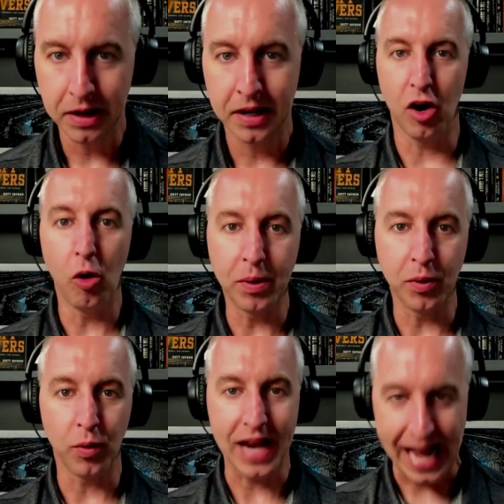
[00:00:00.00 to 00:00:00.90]
And the
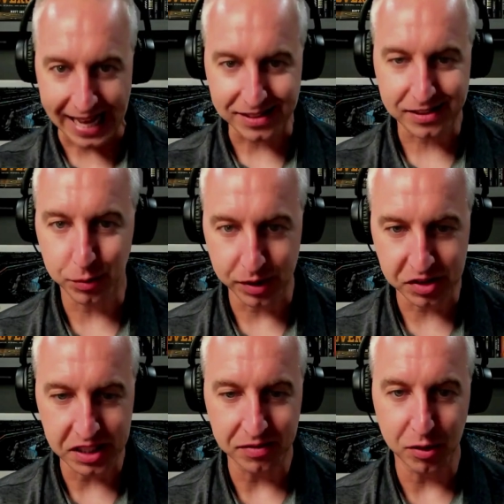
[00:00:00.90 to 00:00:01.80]
open one has to
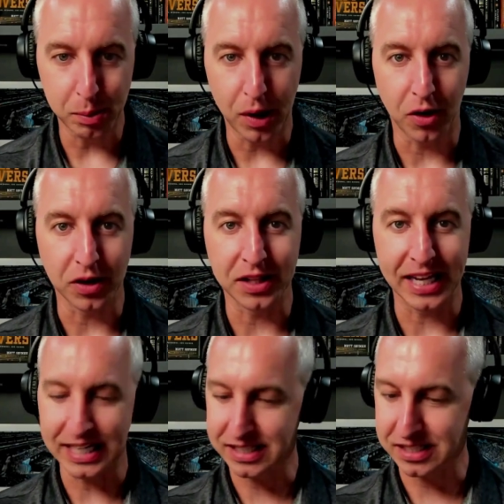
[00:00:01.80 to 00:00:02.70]
receive the ball.
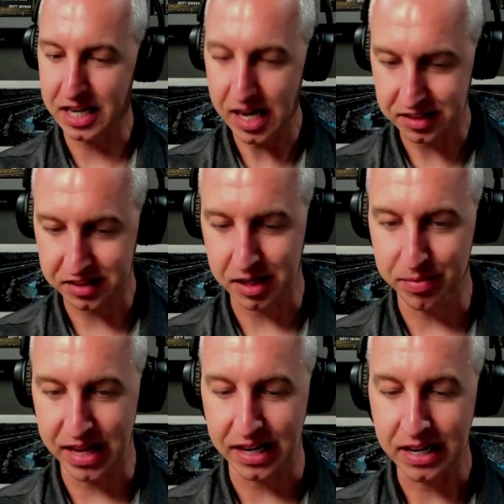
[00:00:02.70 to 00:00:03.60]
And like, it's a
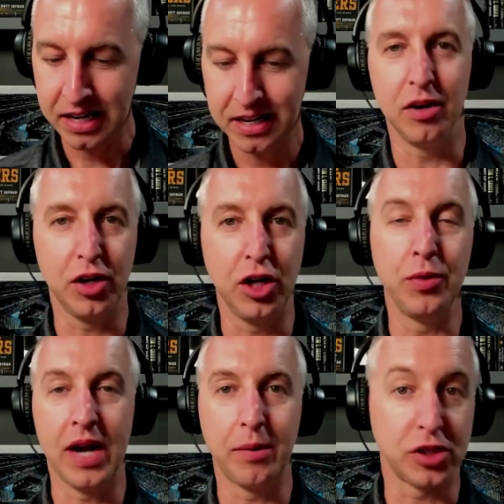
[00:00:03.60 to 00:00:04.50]
concept that,
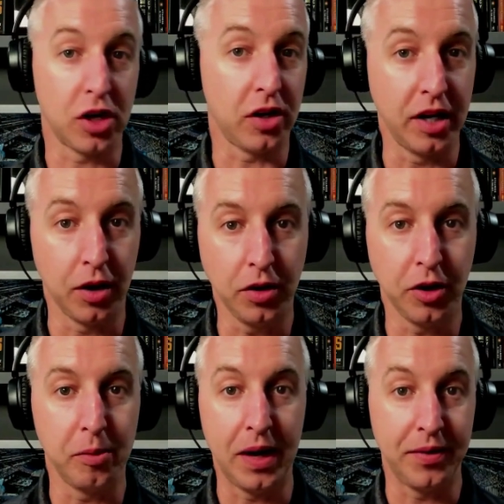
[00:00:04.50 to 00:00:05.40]
you and I were talking
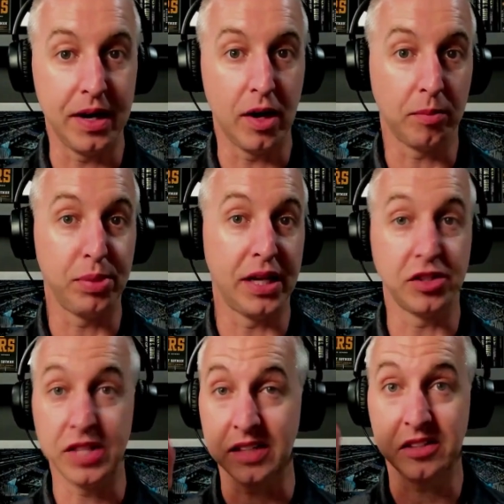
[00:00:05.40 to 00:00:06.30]
earlier about
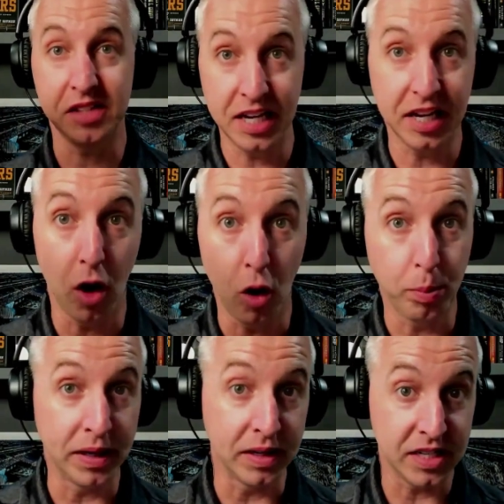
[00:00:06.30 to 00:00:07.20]
players not seeing
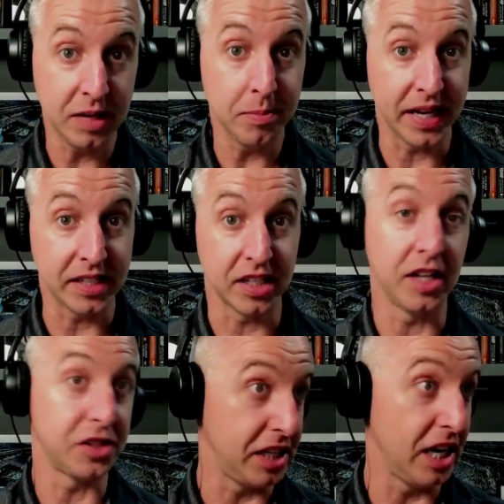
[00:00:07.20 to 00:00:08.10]
open teammates
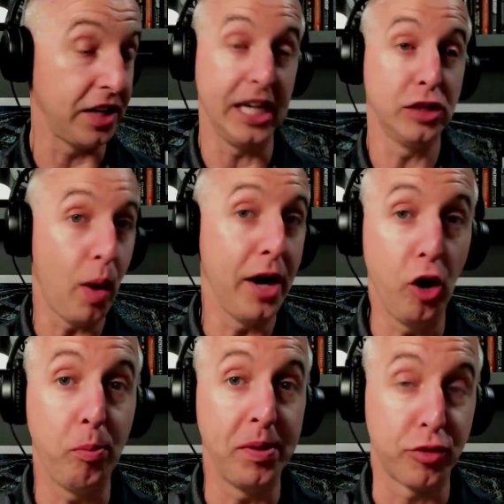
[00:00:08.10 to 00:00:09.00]
and us yelling, he's
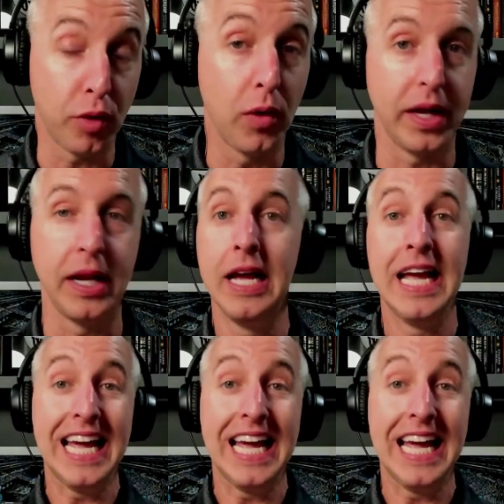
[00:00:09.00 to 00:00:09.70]
wide open, throw it.